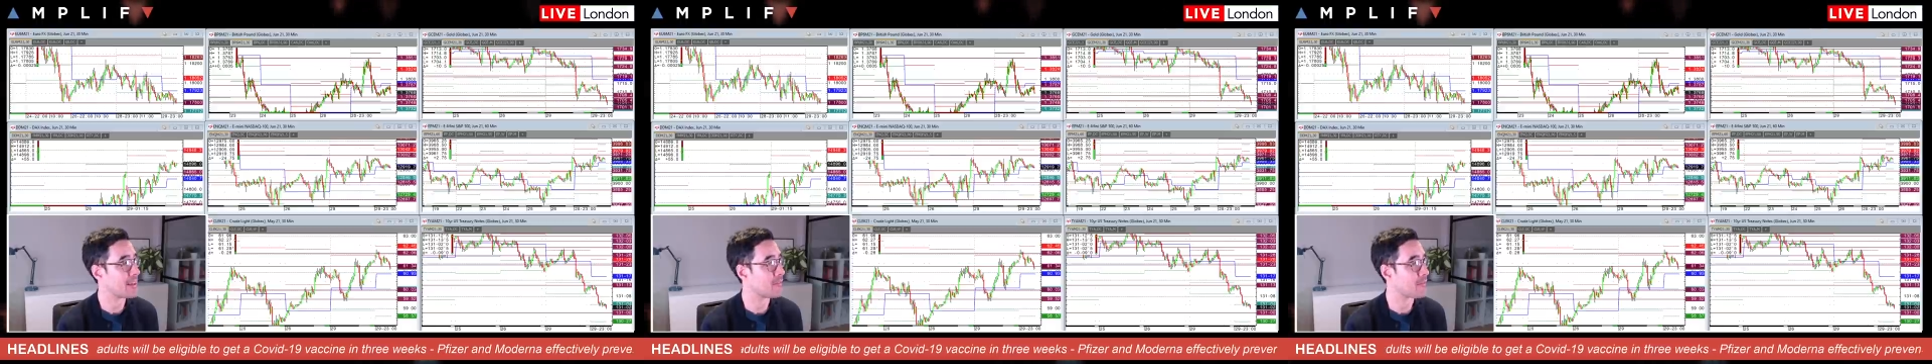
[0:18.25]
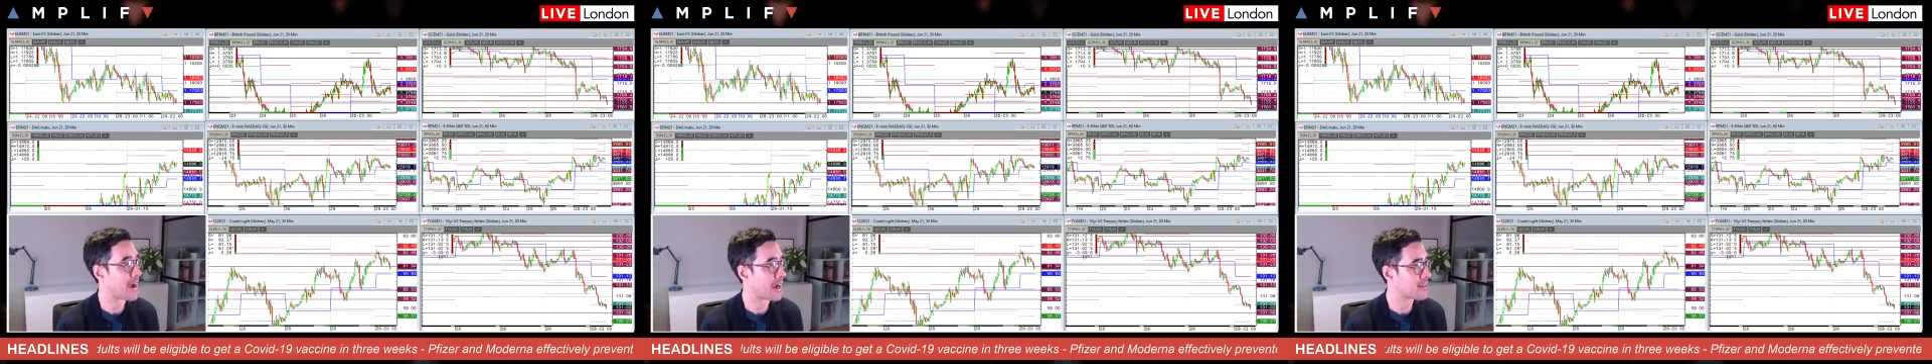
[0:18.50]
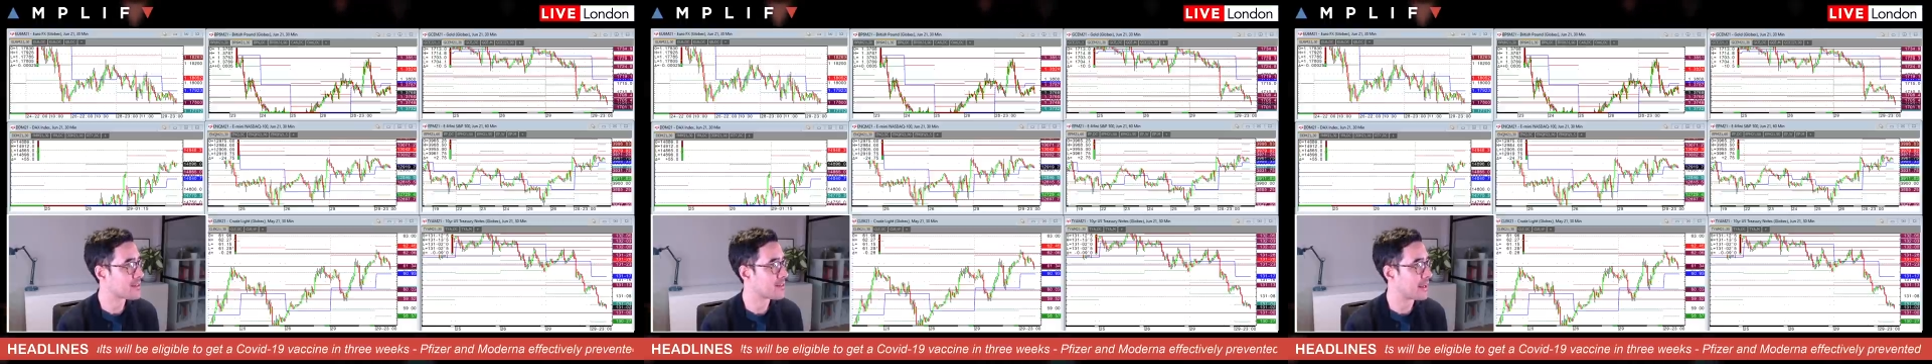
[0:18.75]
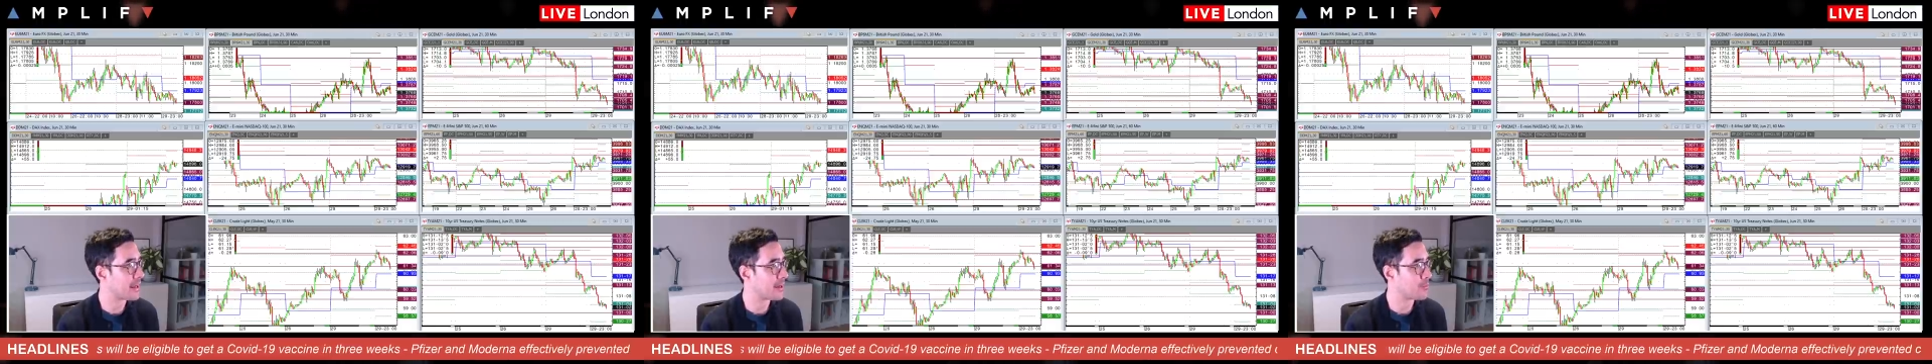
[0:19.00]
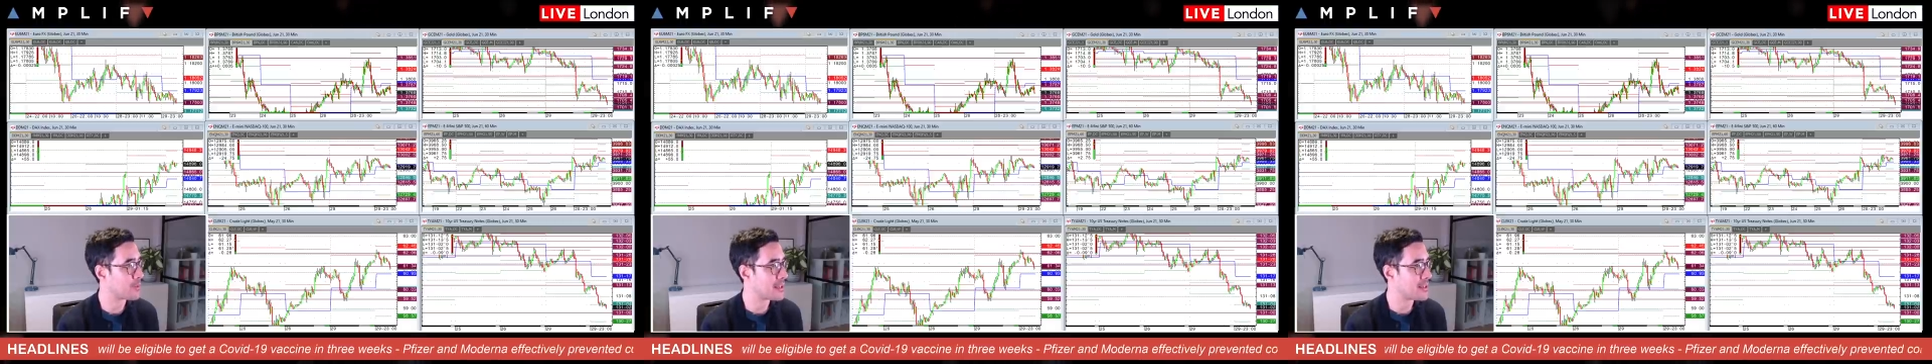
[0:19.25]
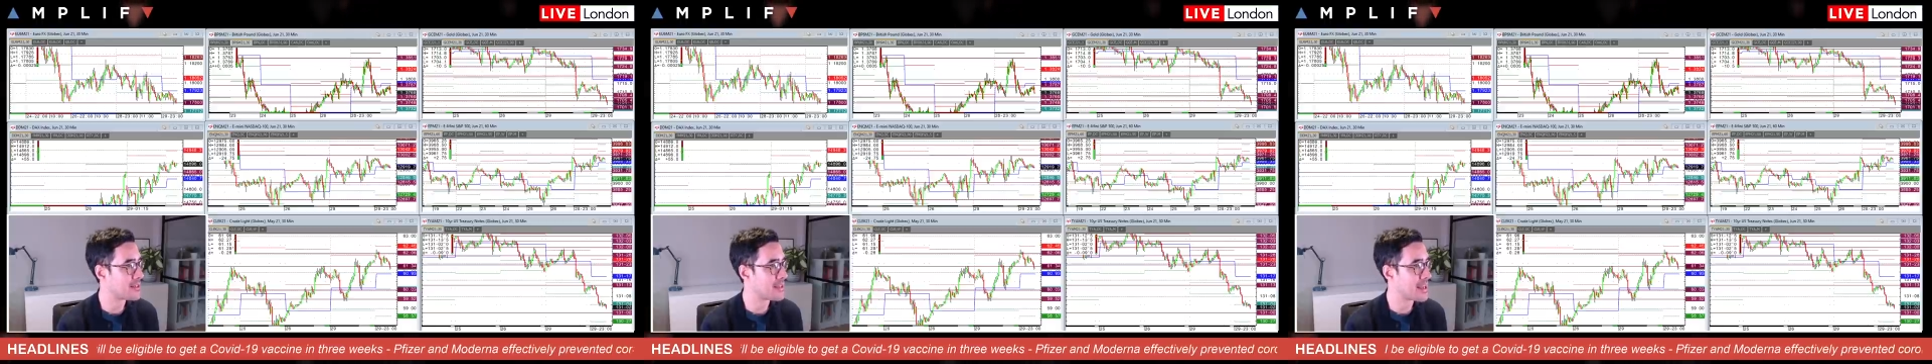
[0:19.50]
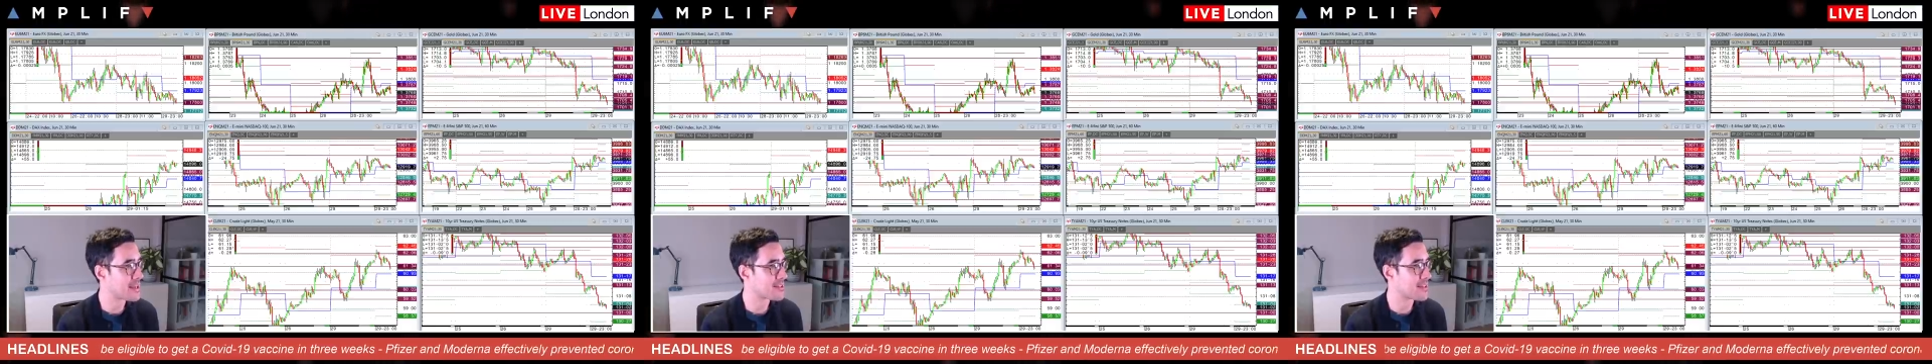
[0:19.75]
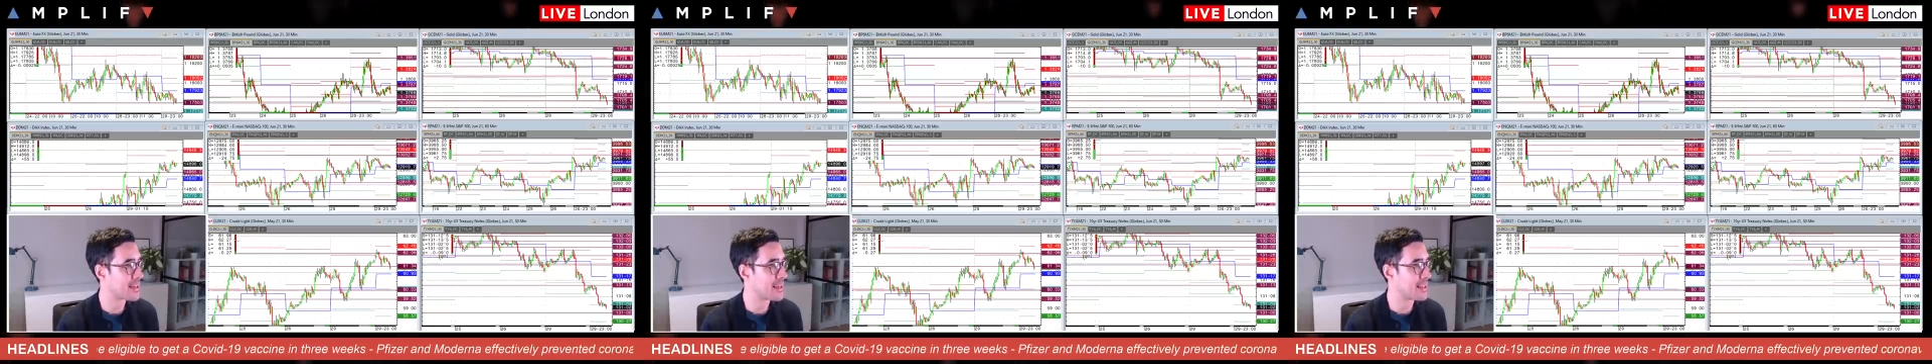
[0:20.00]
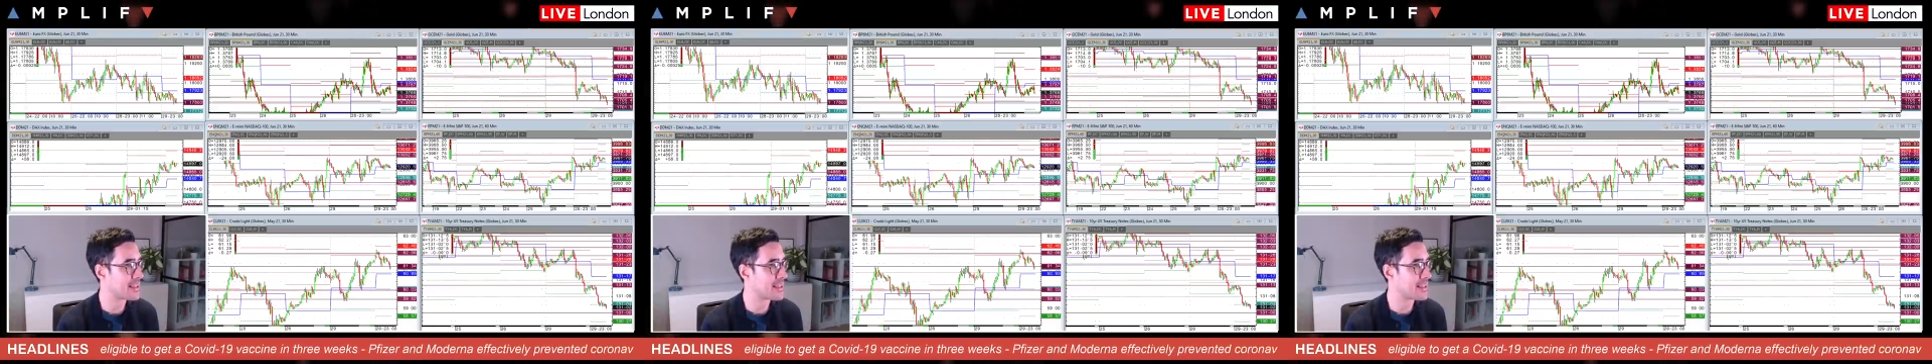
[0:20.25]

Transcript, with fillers: In fact, uh, we did see yesterday